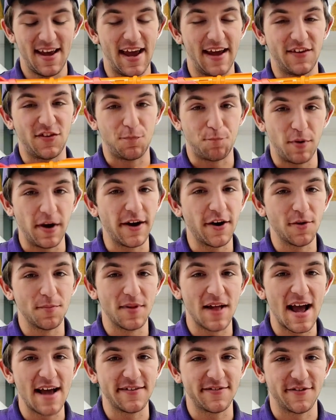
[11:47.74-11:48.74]
a Springer
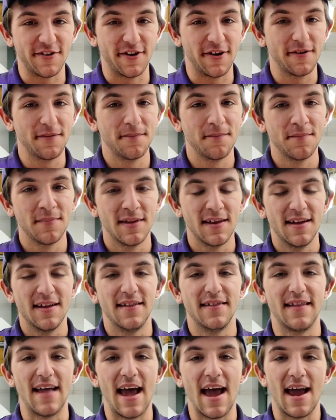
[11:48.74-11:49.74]
blaster
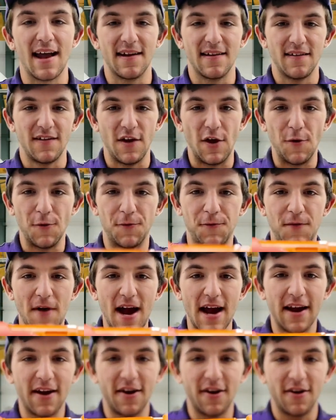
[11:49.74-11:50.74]
that you
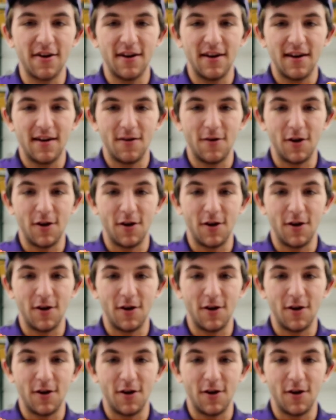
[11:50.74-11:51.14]
fire,